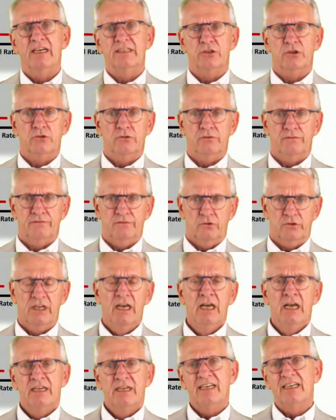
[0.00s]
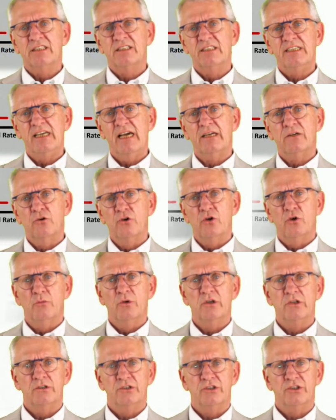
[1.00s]
and so forth? That's the
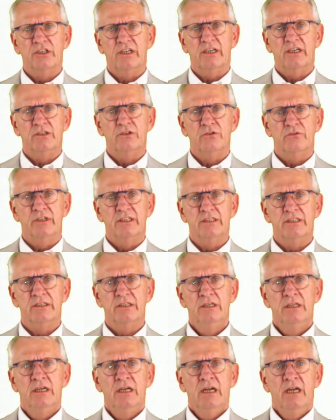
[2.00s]
economical side to it.